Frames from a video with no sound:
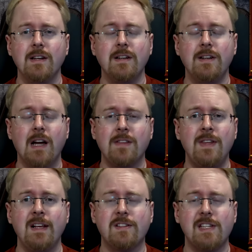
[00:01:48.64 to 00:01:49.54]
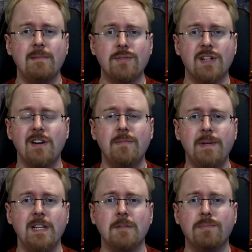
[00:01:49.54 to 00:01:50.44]
nothing seems to have
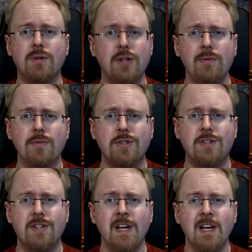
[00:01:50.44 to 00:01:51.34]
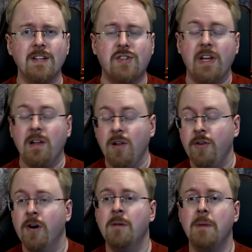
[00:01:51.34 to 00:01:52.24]
been produced. Still,
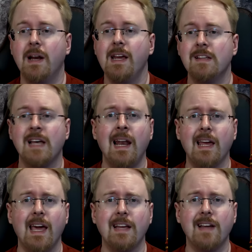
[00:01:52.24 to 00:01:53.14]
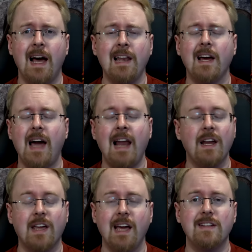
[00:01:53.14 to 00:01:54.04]
no money is
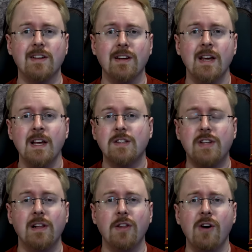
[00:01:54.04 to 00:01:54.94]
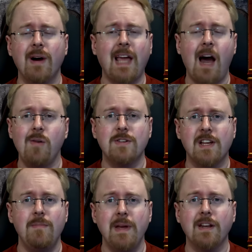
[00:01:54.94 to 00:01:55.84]
allocated. Still, no accounts
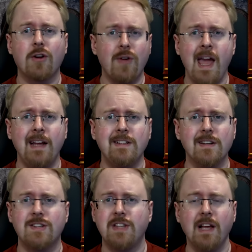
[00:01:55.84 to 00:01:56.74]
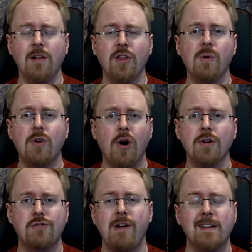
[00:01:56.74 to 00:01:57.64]
have been created. Still, no
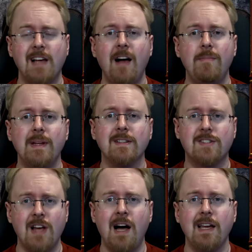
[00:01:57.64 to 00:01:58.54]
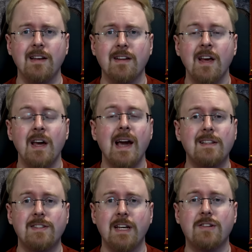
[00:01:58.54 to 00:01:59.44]
contracts have been signed,
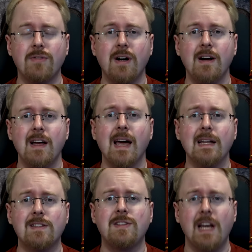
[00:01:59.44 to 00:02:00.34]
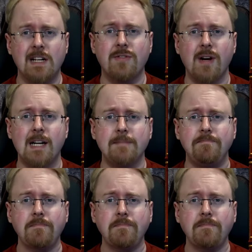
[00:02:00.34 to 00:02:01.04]
etc., etc.